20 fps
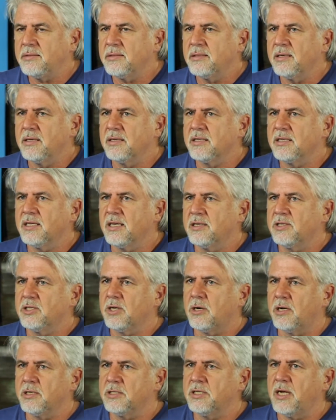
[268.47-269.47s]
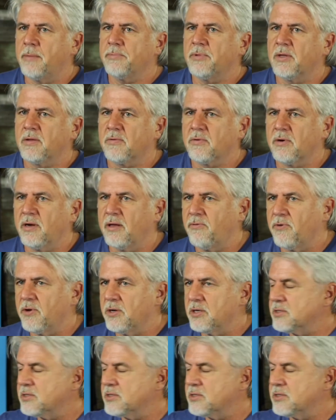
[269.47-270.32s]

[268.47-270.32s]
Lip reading: This is in John chapter 3, verse